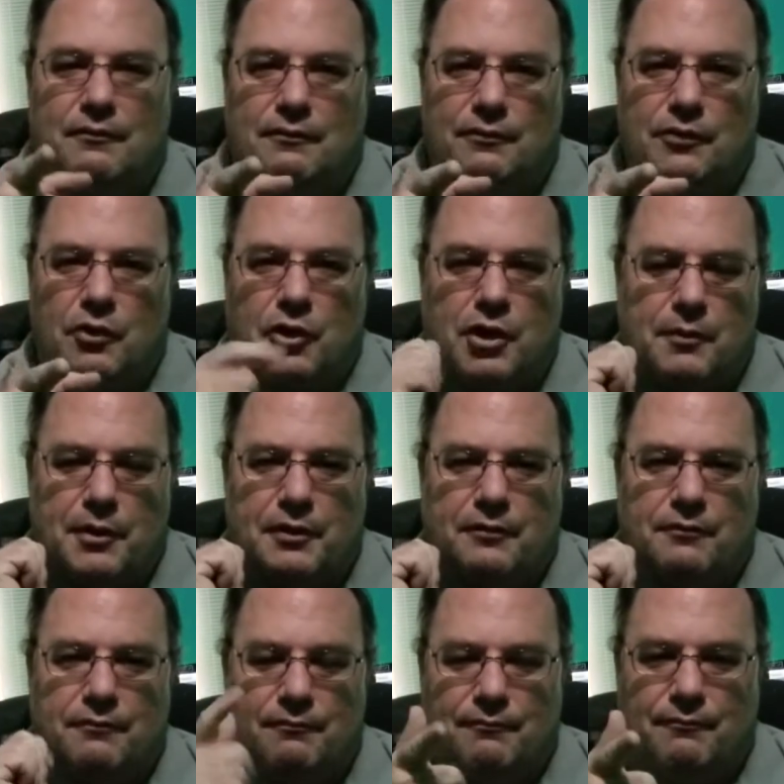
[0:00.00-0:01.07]
they're coming.
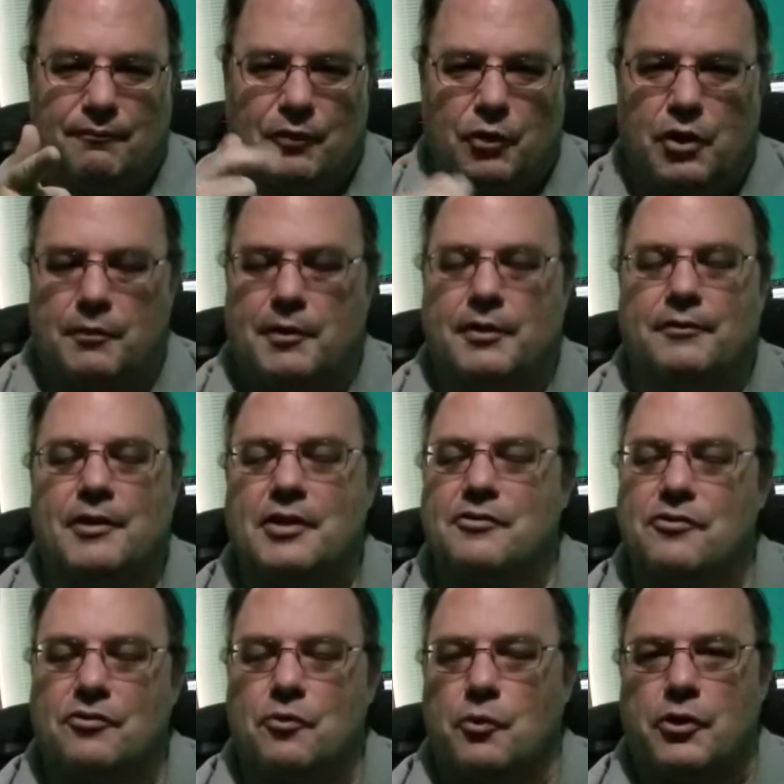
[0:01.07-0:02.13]
They're coming.
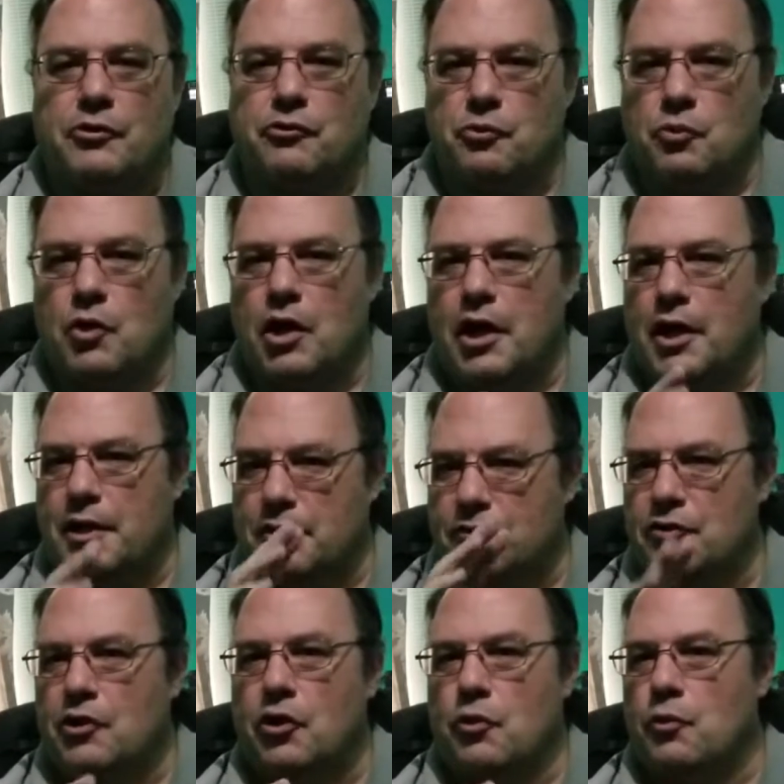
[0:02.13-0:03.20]
That's the reason why, it's
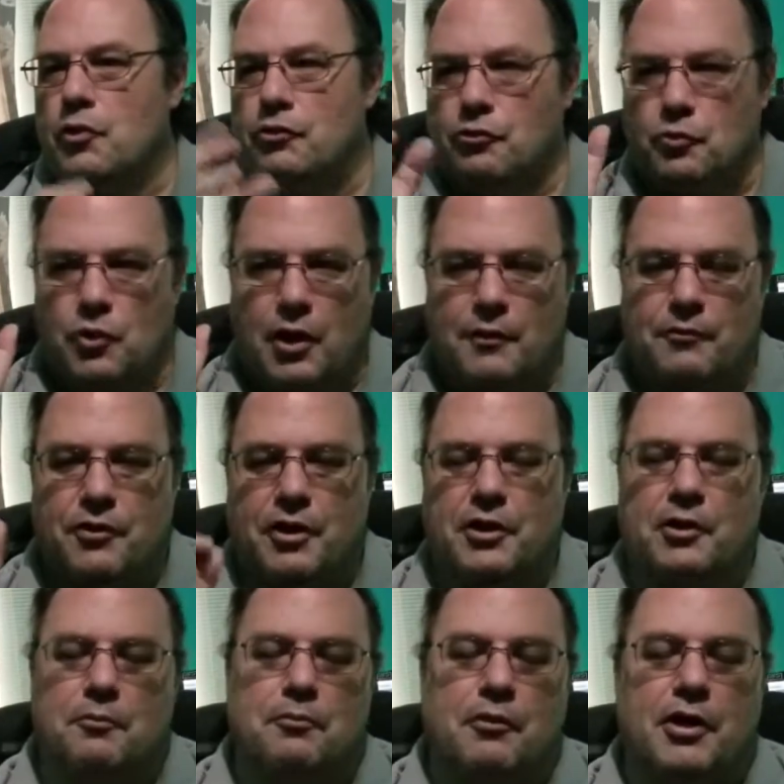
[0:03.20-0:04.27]
another reason why I'm taking
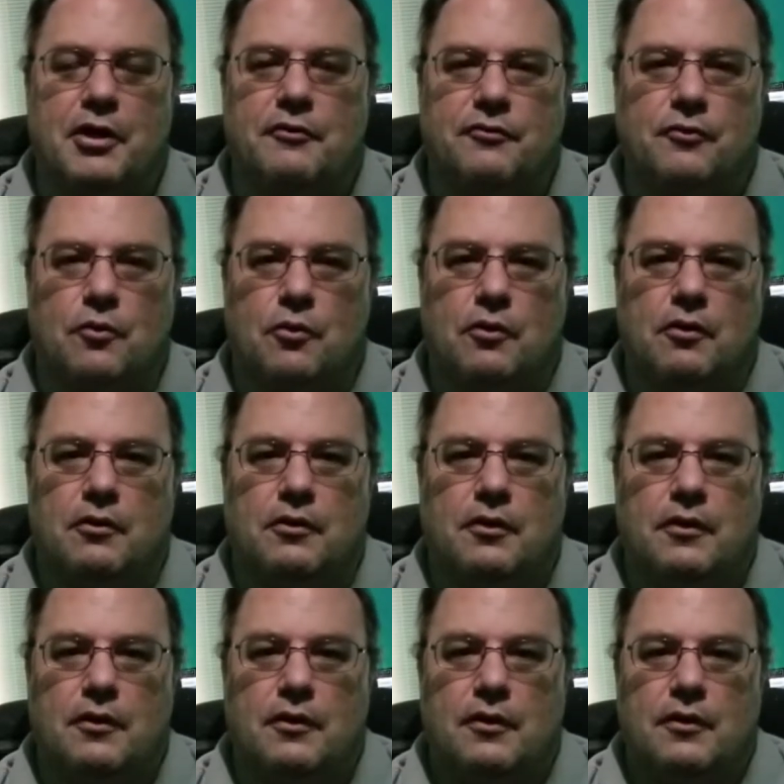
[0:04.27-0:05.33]
a break for
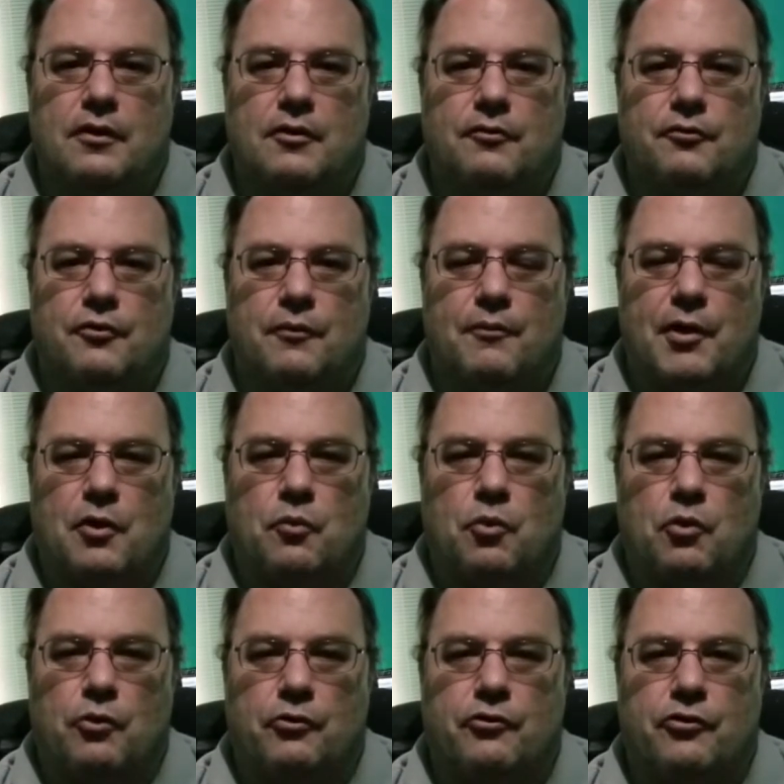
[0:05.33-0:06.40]
from that
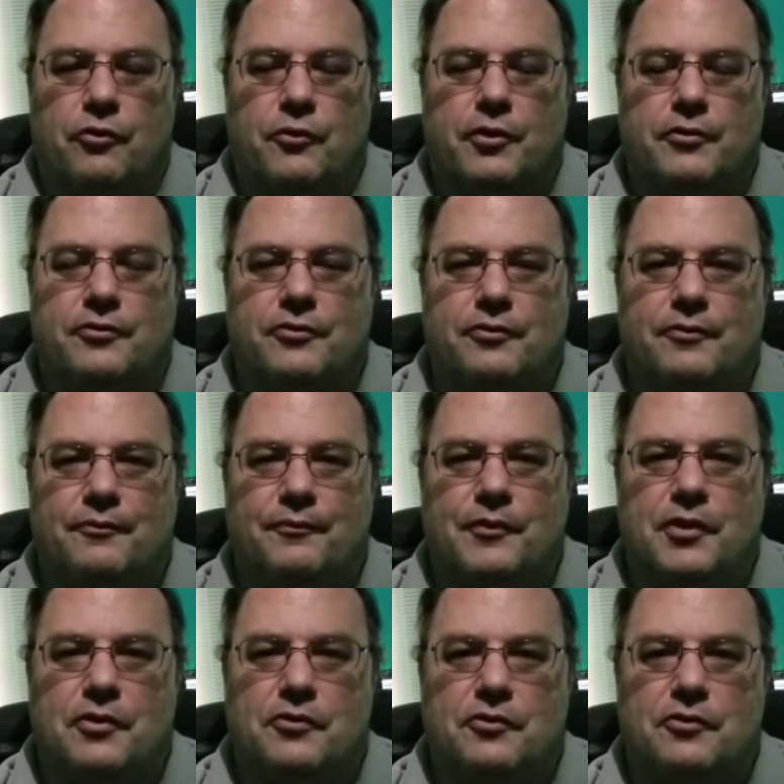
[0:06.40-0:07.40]
world series, is